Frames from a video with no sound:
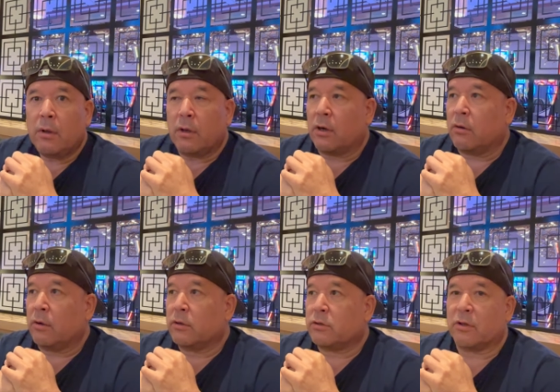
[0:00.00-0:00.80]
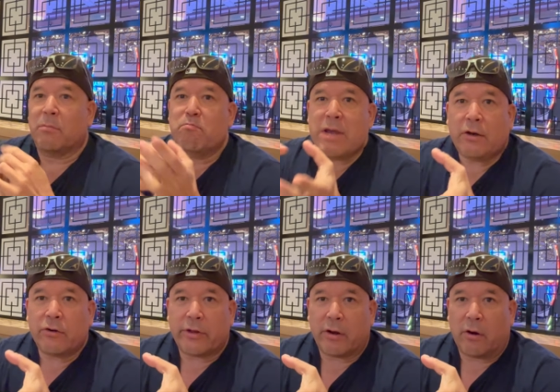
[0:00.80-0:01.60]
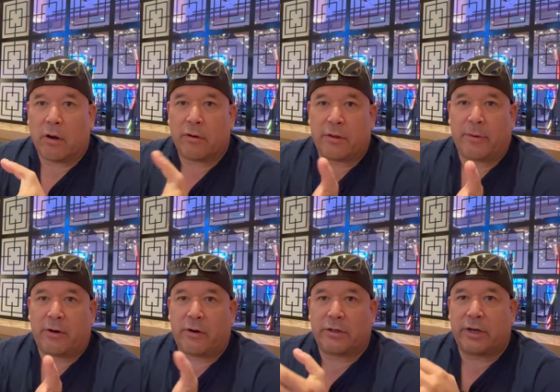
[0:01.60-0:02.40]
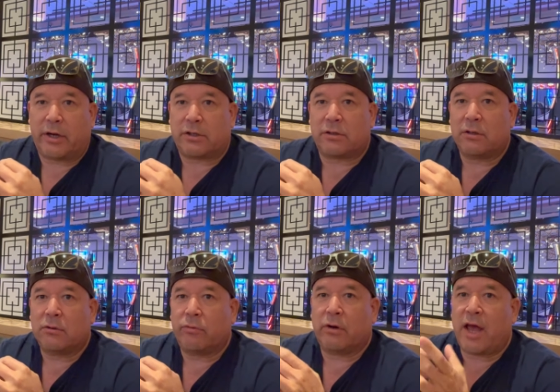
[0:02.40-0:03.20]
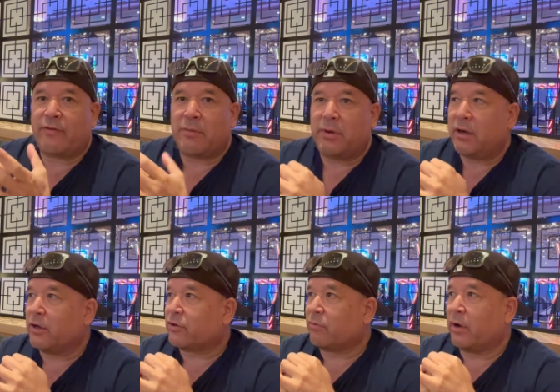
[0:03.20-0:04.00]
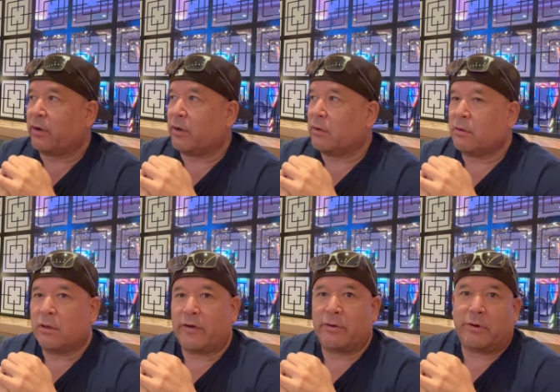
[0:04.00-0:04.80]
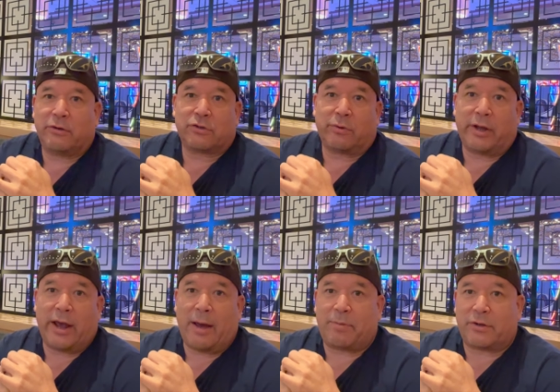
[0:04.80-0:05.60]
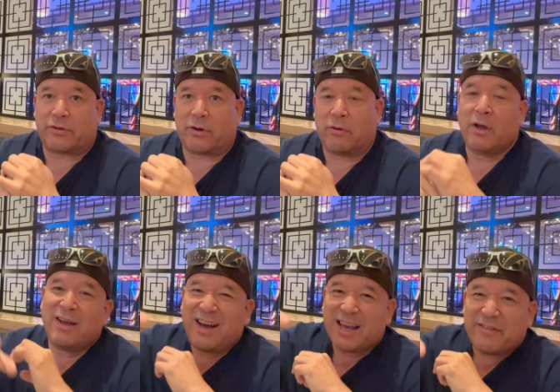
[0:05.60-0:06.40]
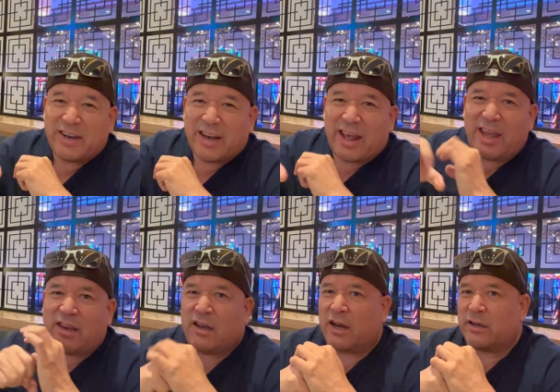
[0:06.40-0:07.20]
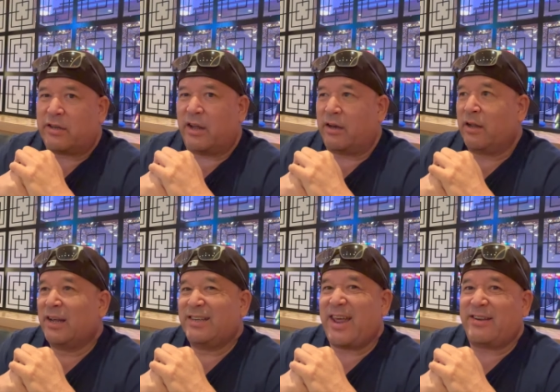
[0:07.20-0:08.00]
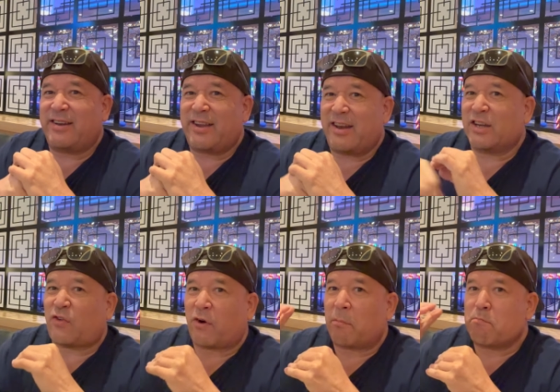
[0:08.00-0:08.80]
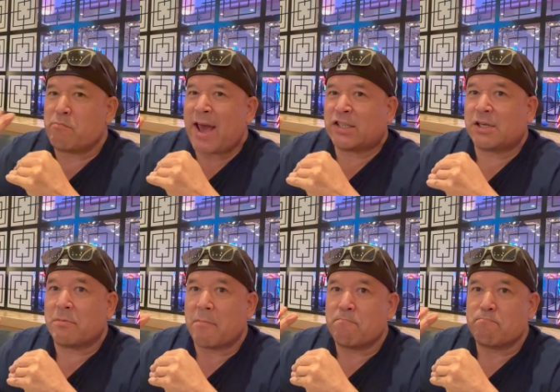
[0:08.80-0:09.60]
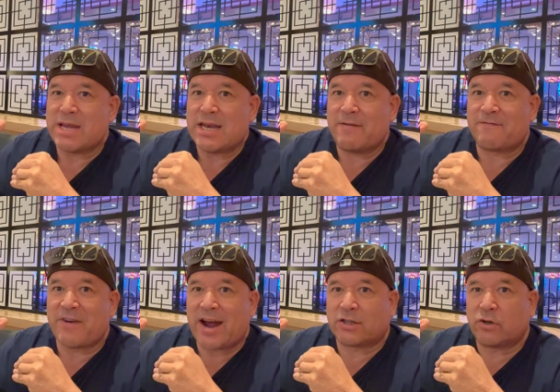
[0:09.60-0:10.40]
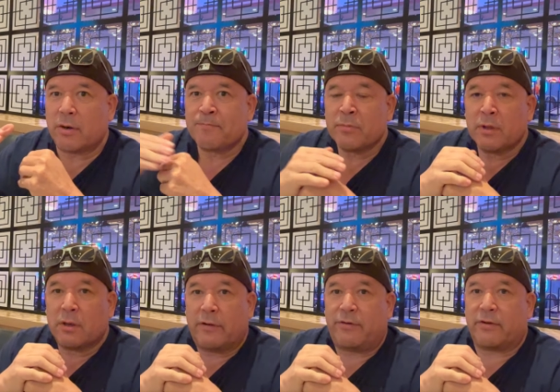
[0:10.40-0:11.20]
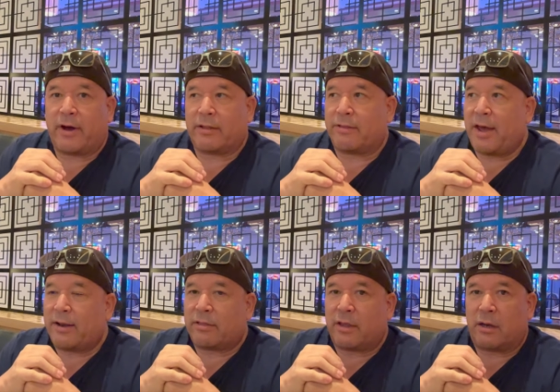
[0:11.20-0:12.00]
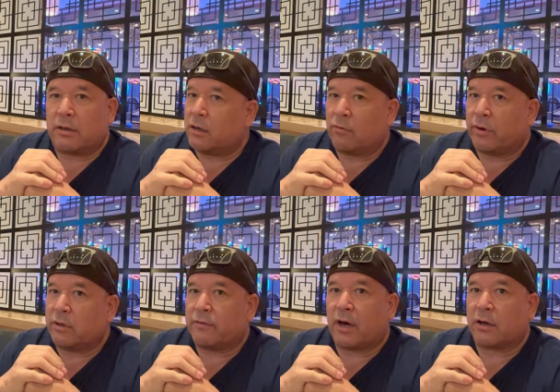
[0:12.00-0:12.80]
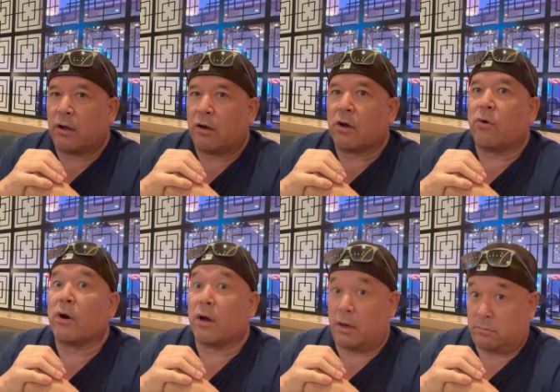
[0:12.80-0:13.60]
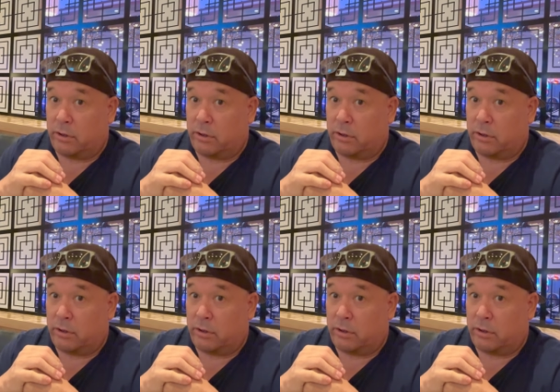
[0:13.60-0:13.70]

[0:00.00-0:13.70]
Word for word: You know? So the meaner they are, the better it tastes. We don't have any meanness around here. Everybody was really happy. So I give it an 8 out of 10. 10 to 10 is for maximum mean factor. If you got that, then you know what? You got it all going on.